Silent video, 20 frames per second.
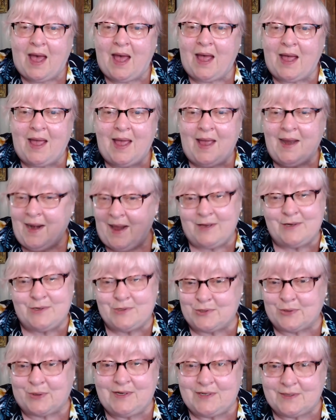And I
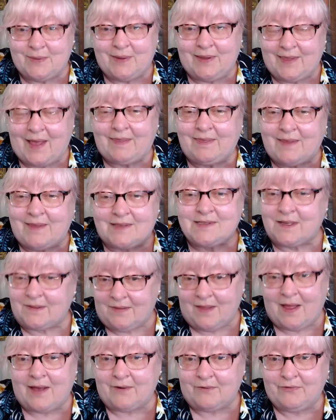enjoy doing that. That's a
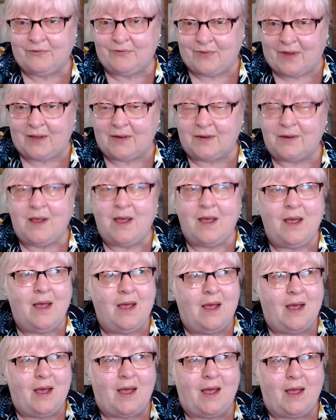lot of fun.
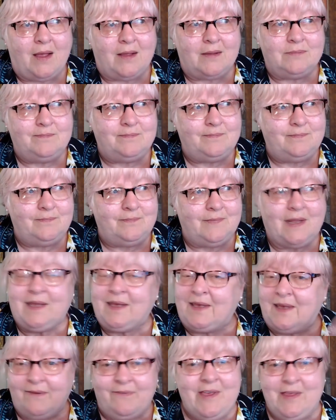
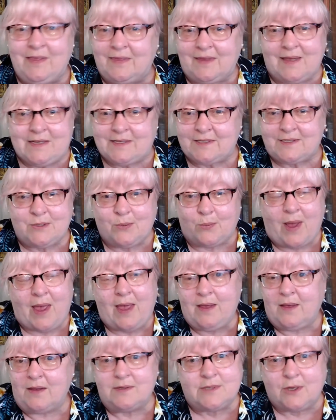Giving things
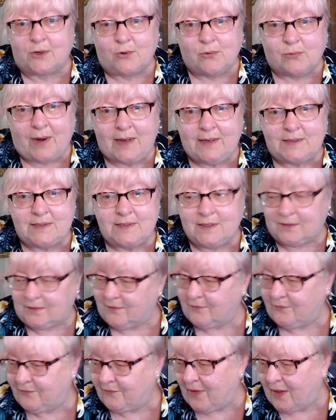away is a great
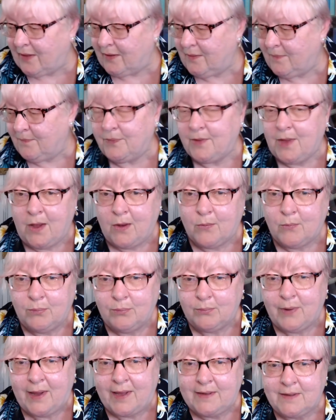deal of fun. Oh,
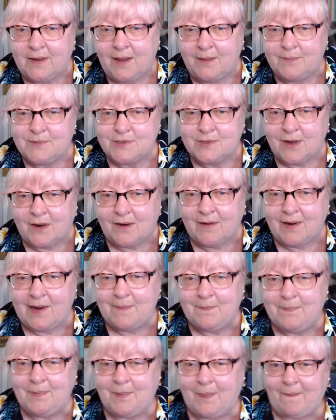wait, I'm
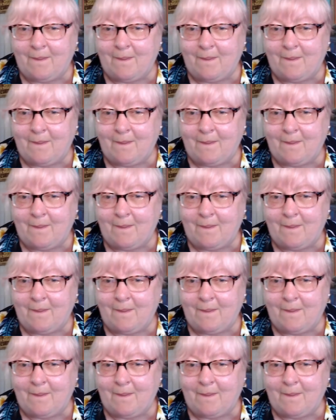sorry.